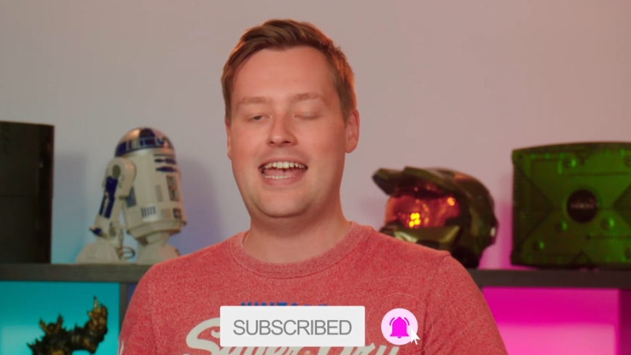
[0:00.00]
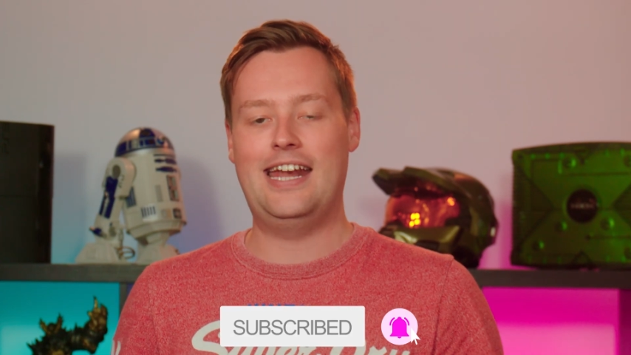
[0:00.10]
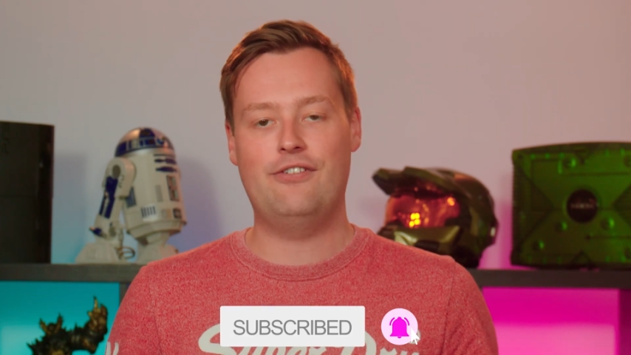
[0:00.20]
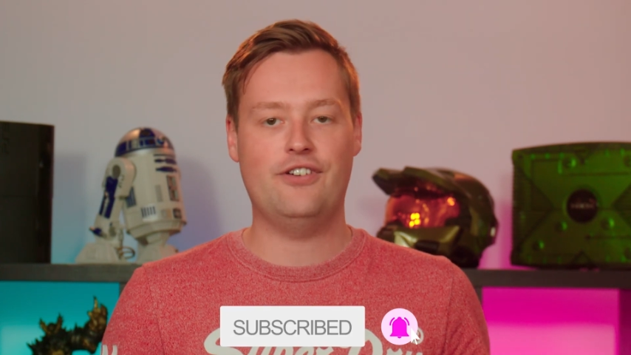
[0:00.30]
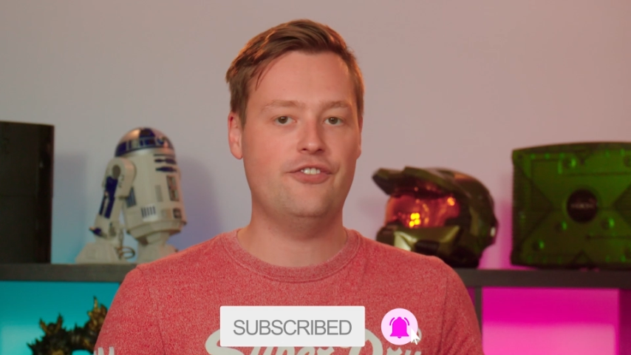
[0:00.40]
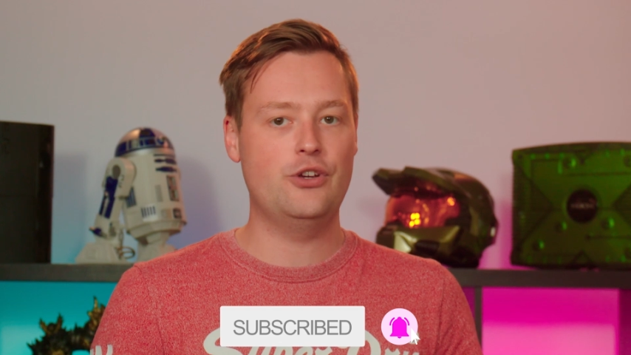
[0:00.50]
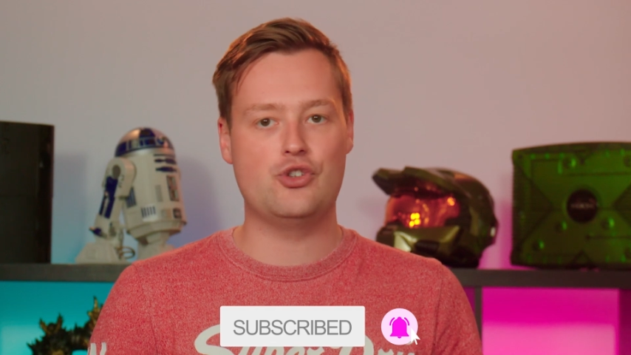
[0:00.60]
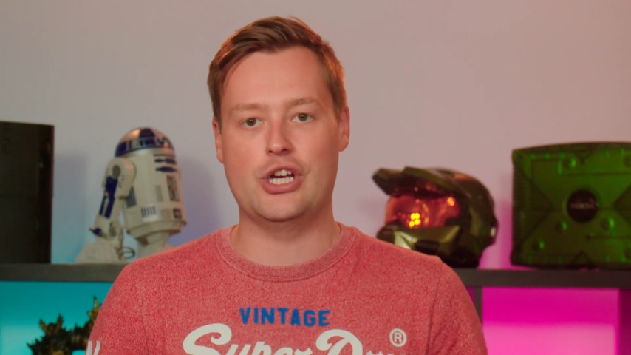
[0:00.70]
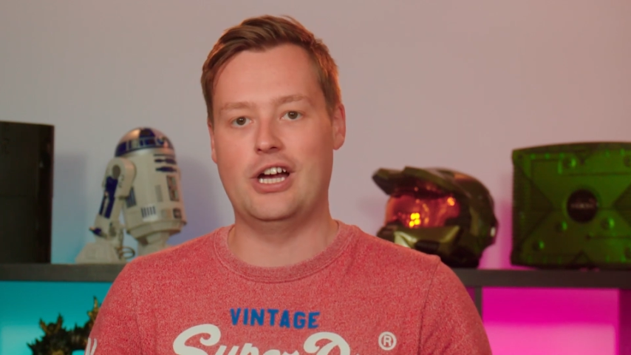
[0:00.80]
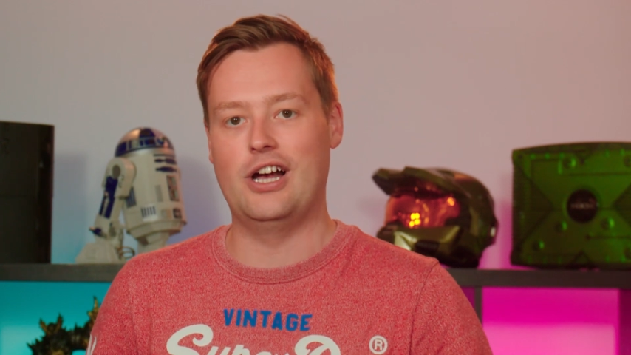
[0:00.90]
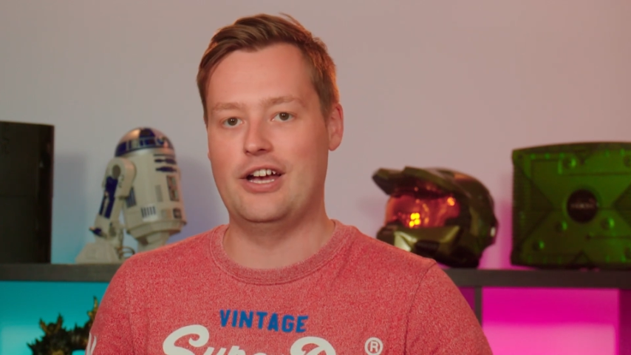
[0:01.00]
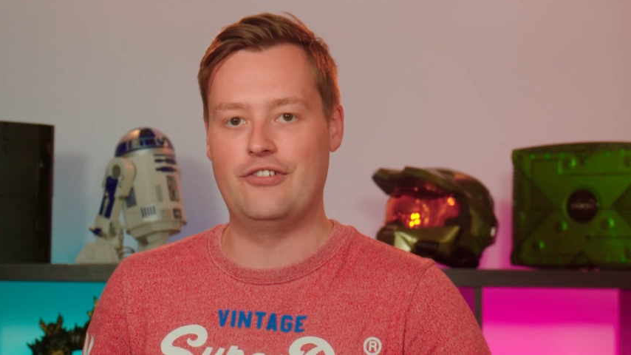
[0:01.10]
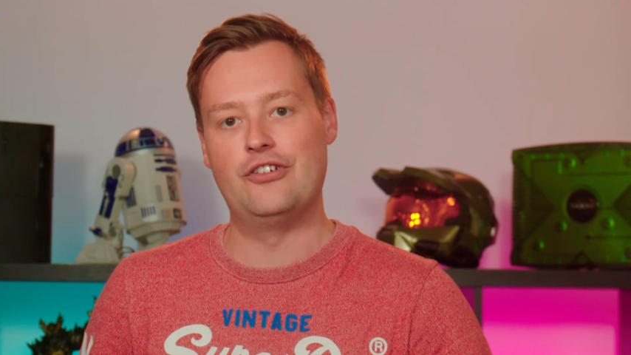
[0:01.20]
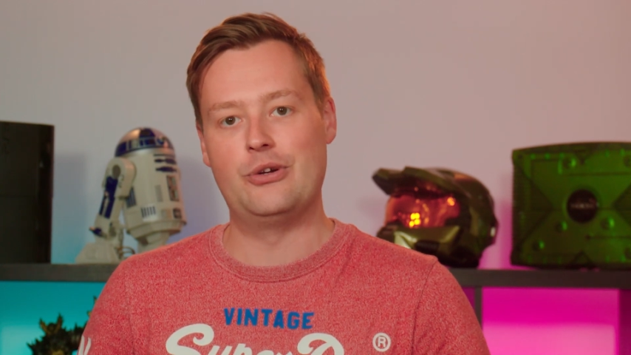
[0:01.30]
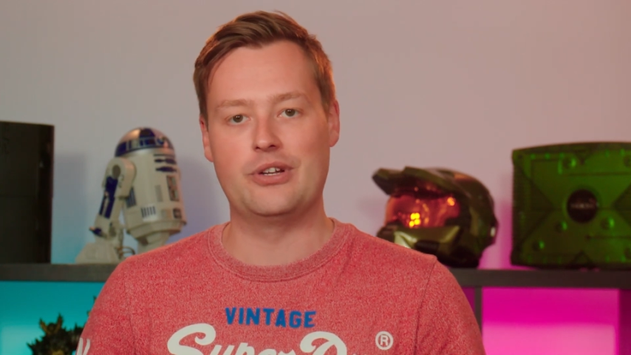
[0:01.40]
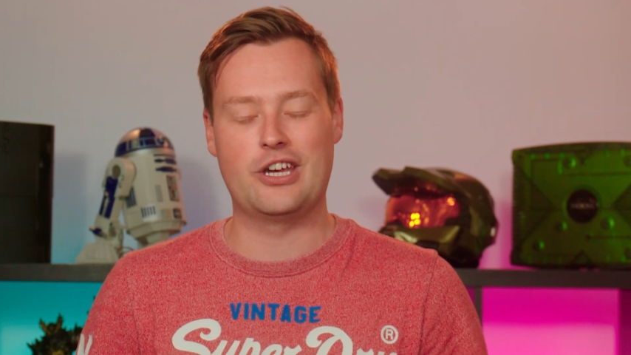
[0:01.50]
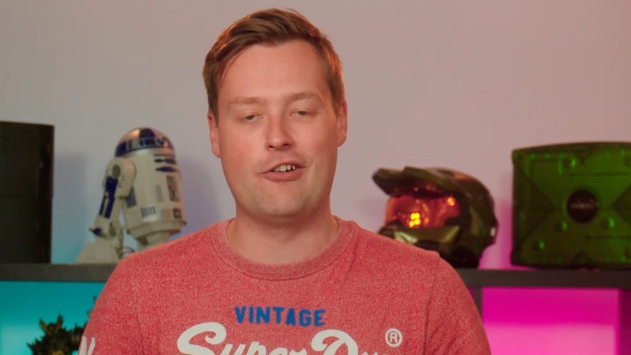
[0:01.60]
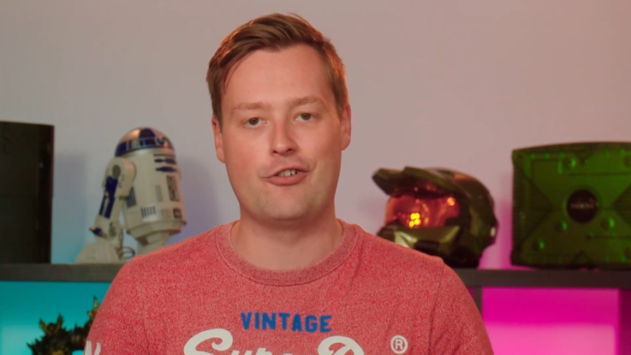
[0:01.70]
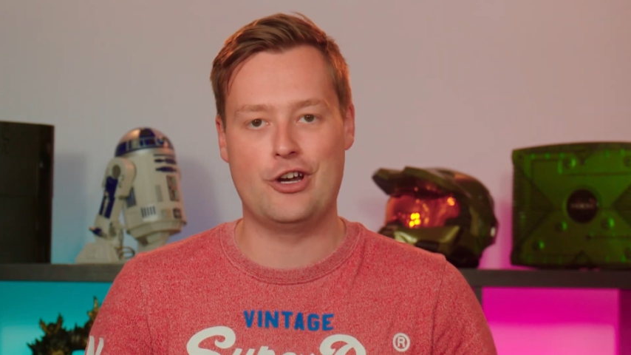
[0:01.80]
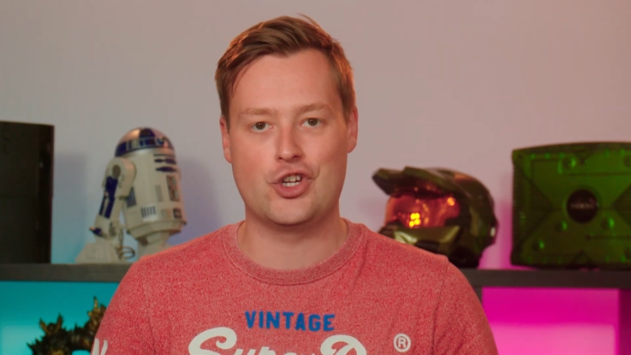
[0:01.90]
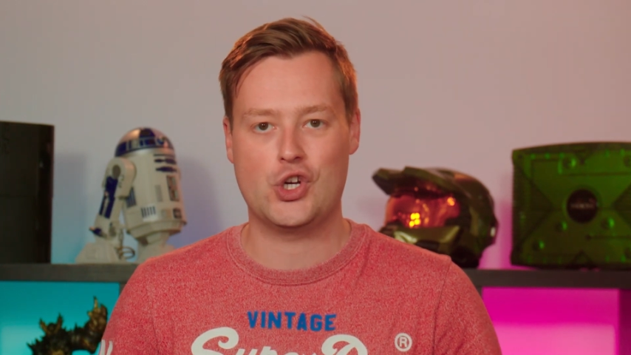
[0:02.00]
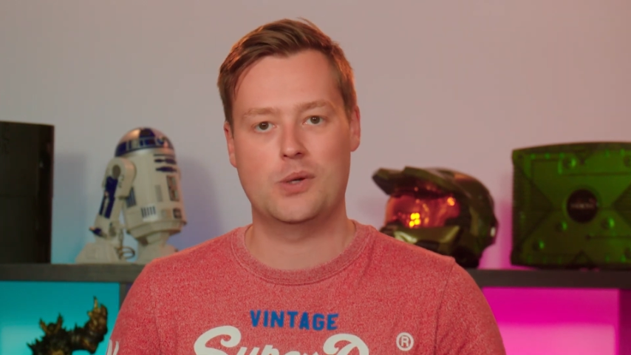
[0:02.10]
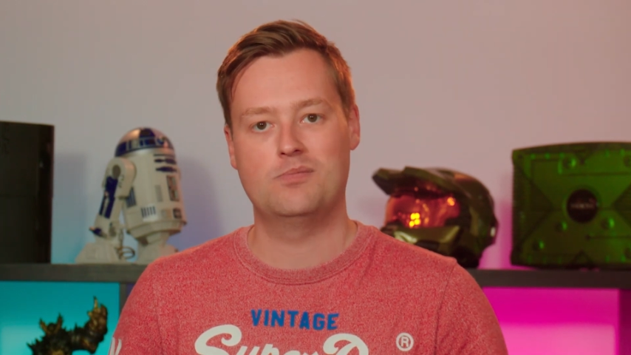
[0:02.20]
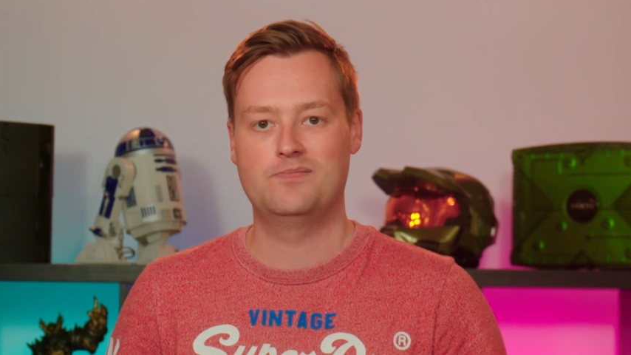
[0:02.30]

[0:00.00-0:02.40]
any of our future iPhone coverage.